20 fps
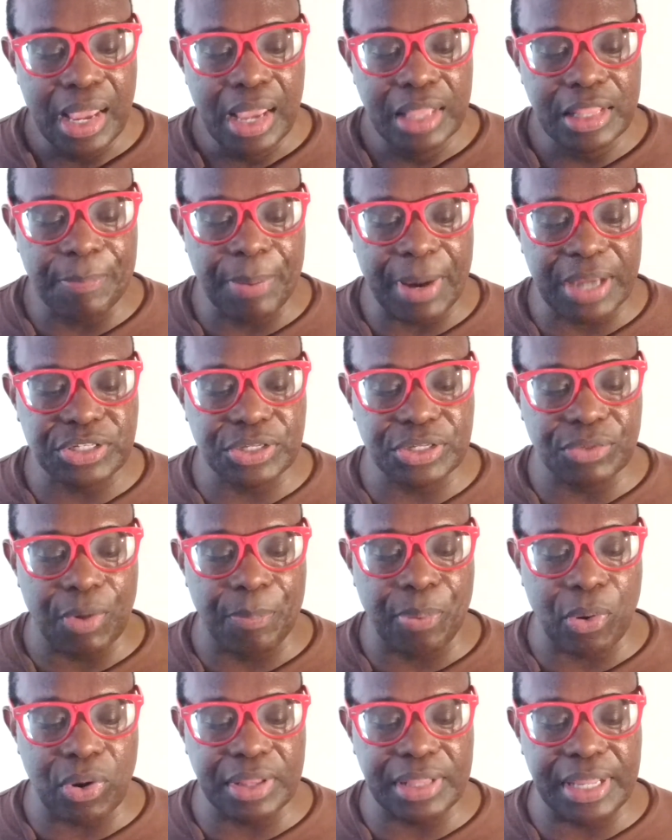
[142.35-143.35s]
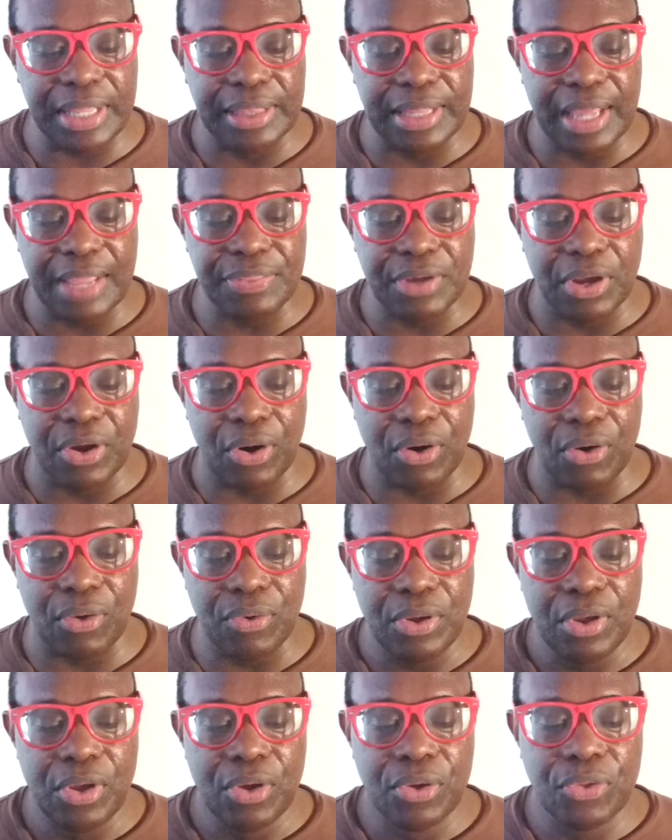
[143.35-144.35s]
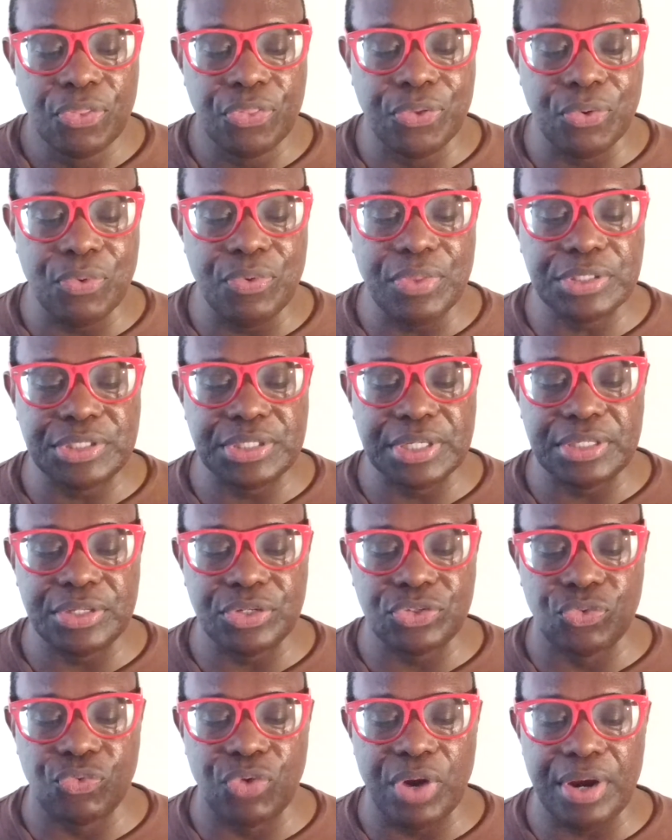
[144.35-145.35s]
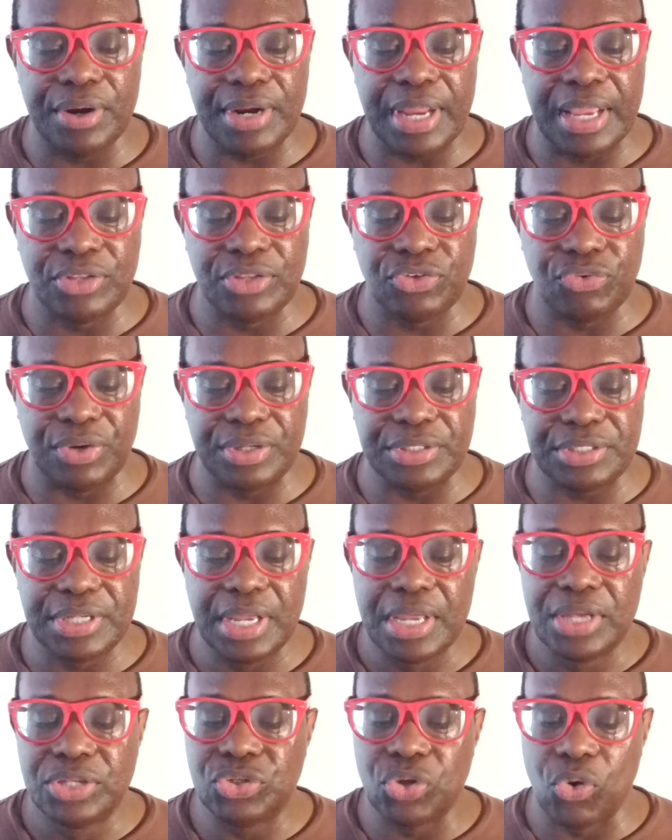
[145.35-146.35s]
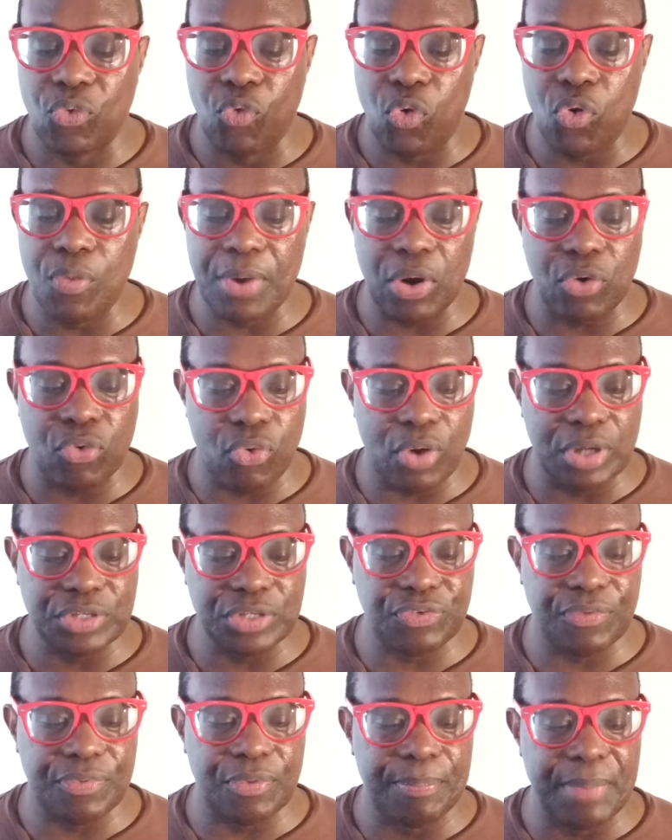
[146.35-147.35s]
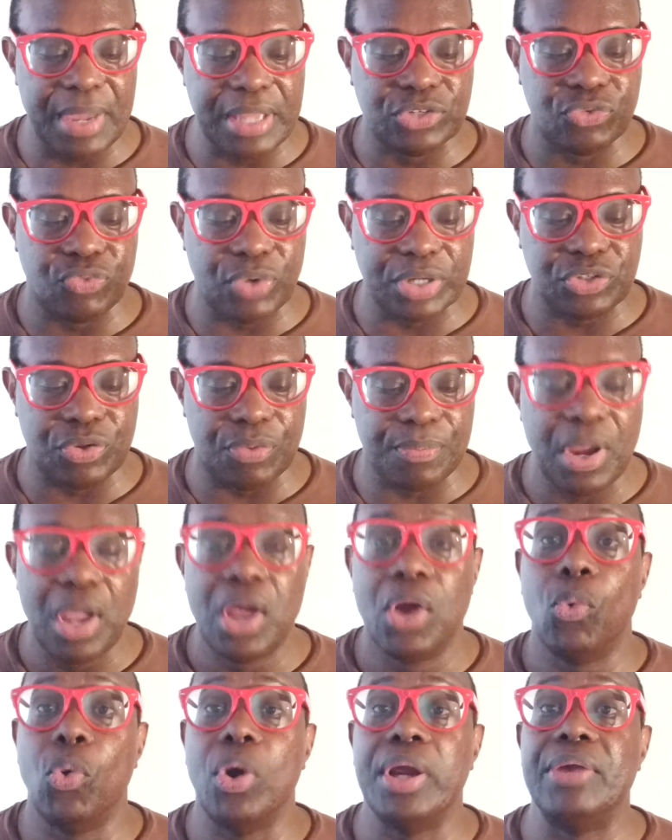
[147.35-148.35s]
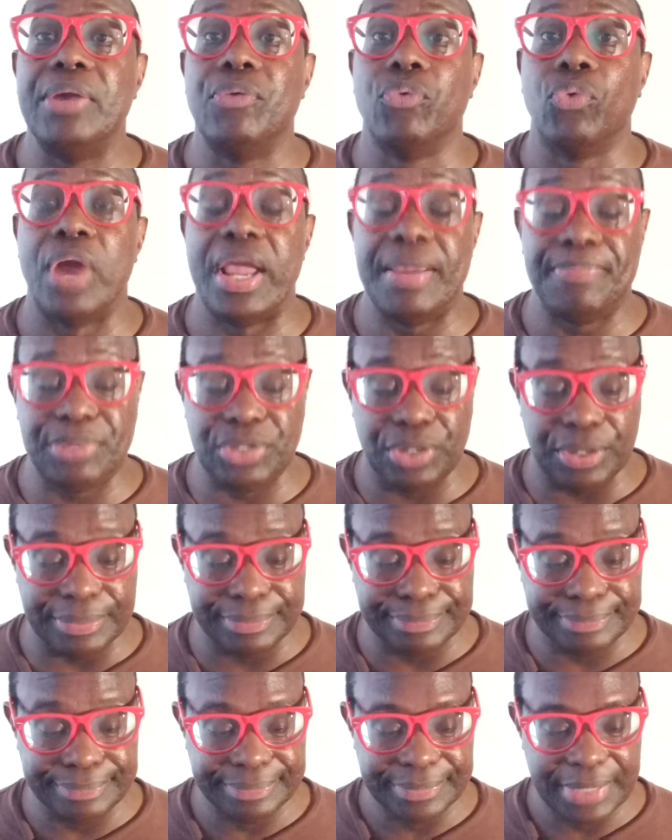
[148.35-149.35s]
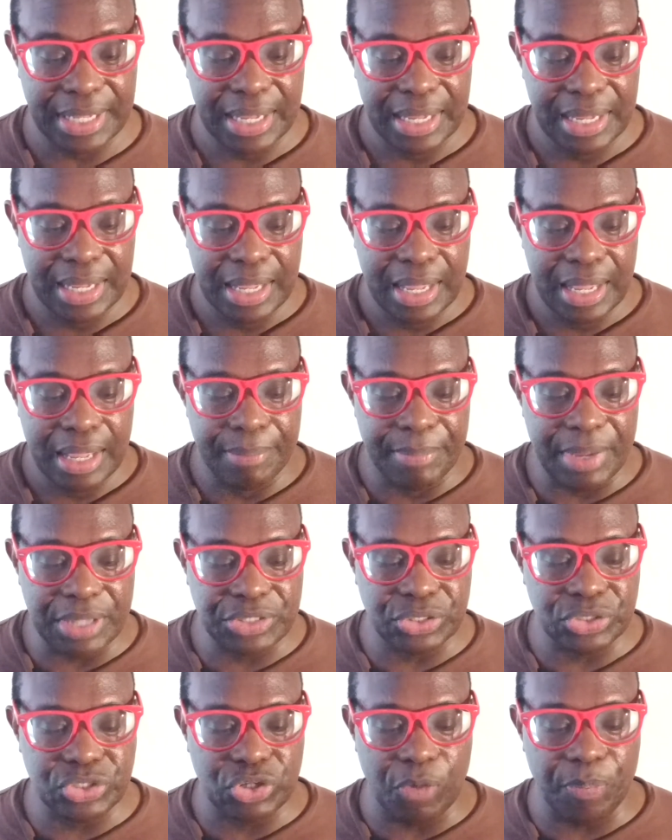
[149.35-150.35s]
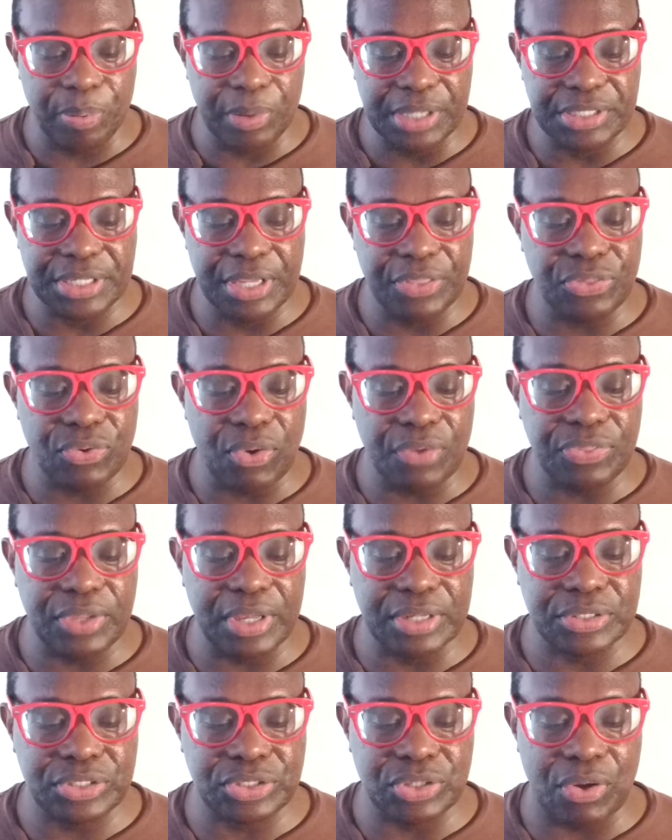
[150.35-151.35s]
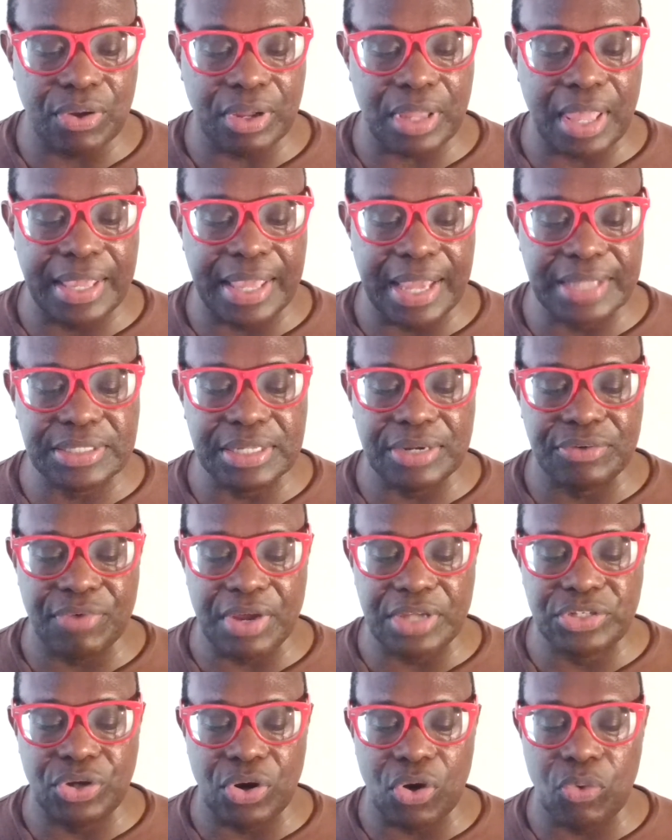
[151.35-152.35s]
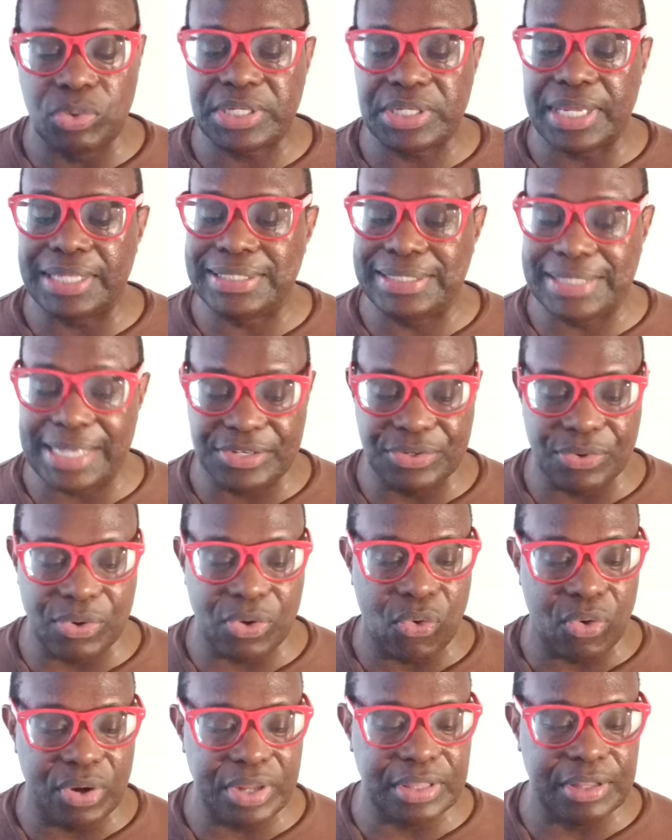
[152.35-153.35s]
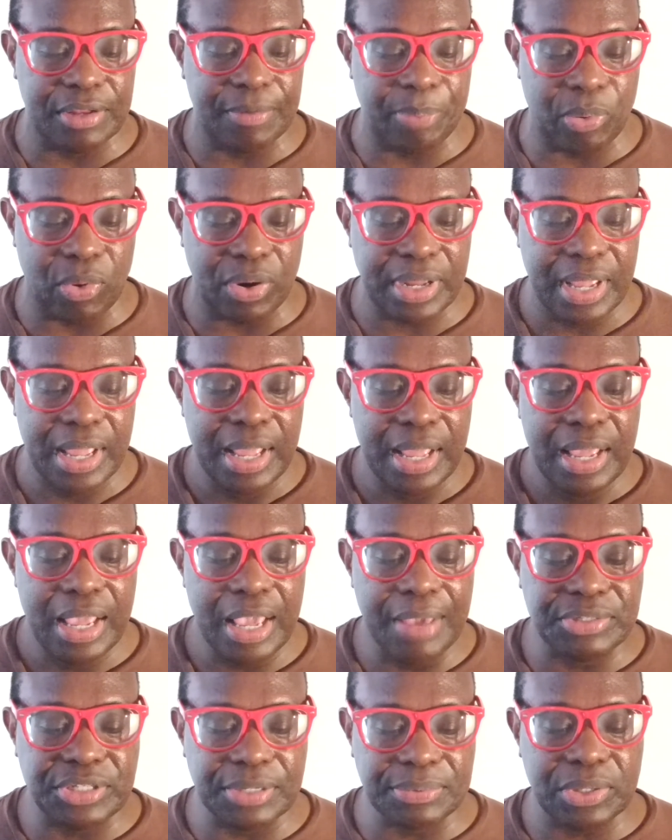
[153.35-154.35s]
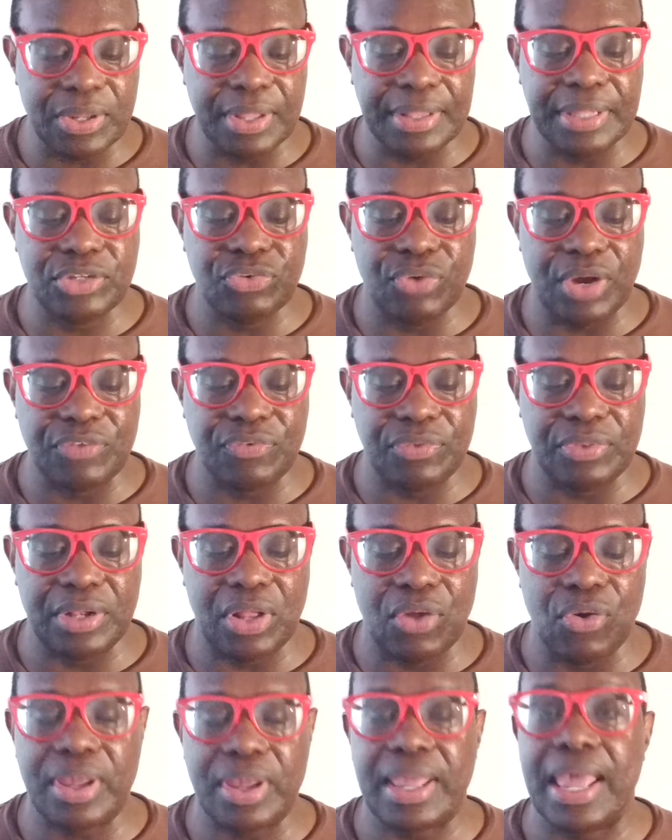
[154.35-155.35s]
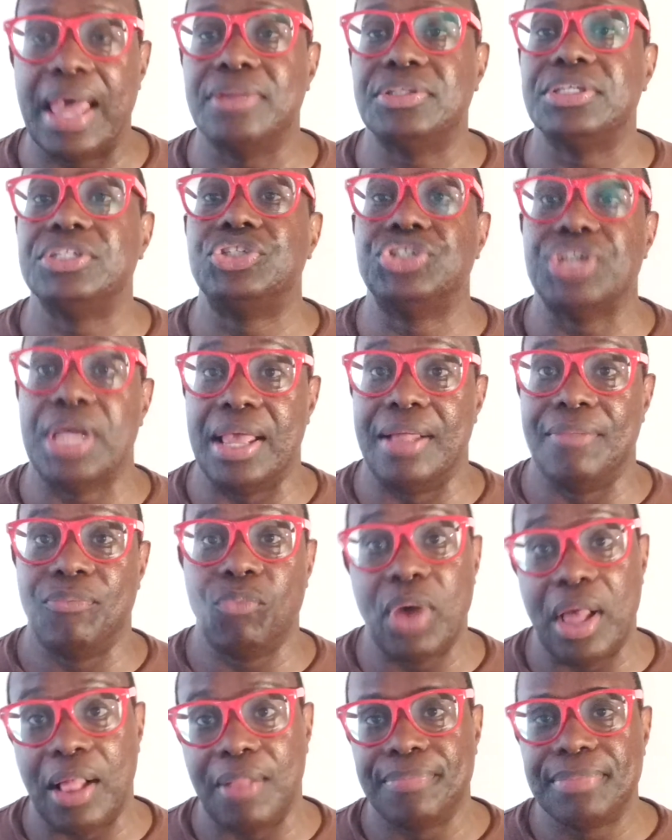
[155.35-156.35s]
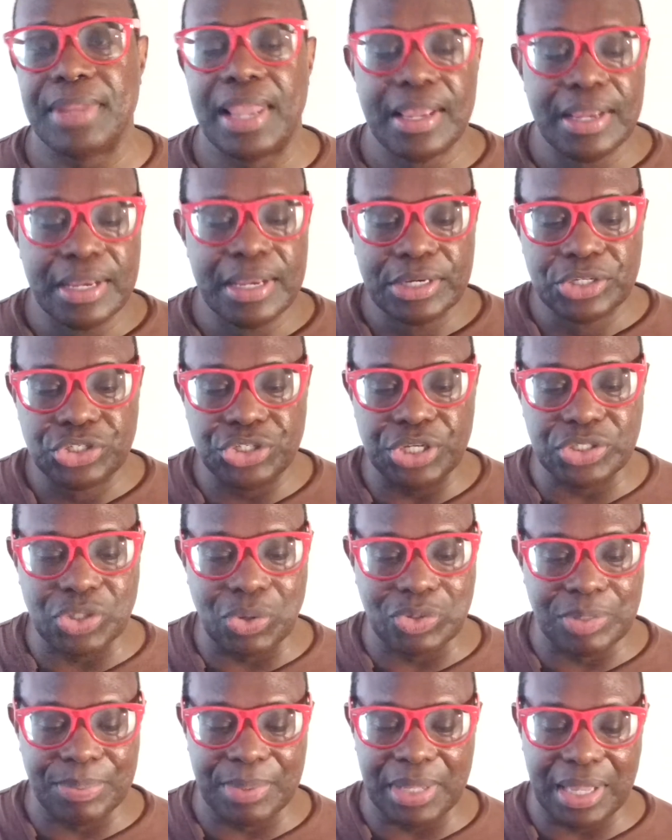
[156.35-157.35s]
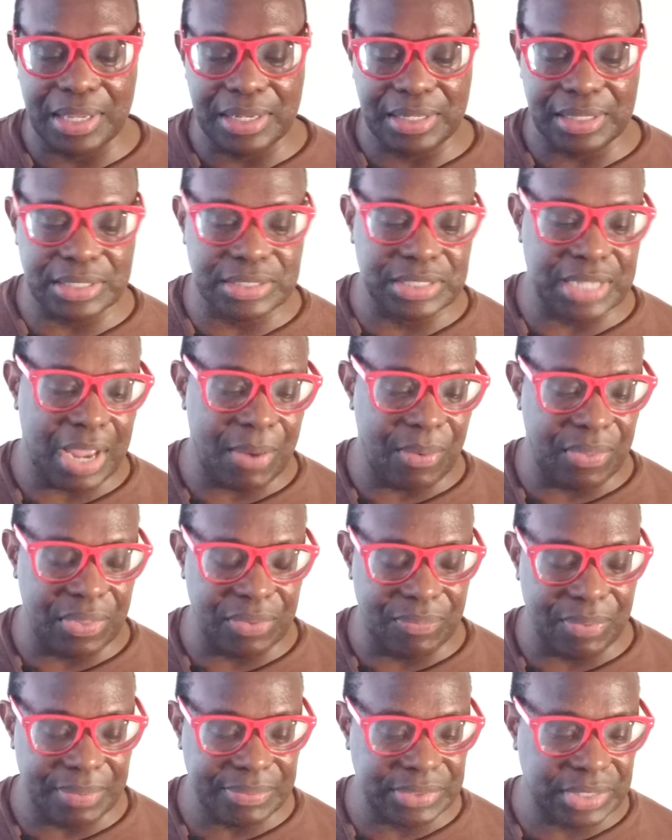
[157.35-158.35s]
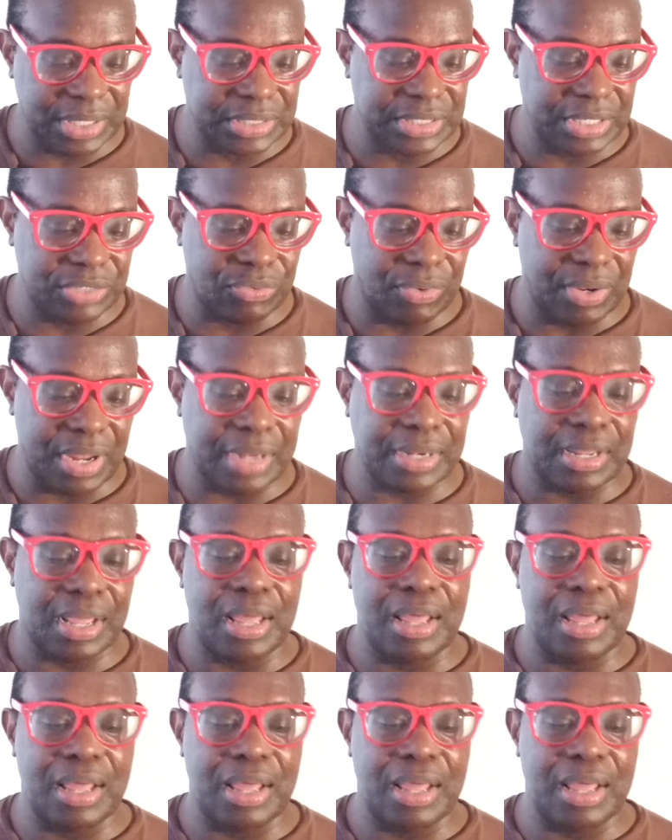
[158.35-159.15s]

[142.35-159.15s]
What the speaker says: The pastor reportedly led the girl through the center's rear entrance to a room across from the men's restroom where he raped her. Messer told police he thought the assault against the underage girl was consensual, according to the report. He was subsequently transferred to the Cook County Jail. Well, she's ultimately going to decide whether it was consensual or not.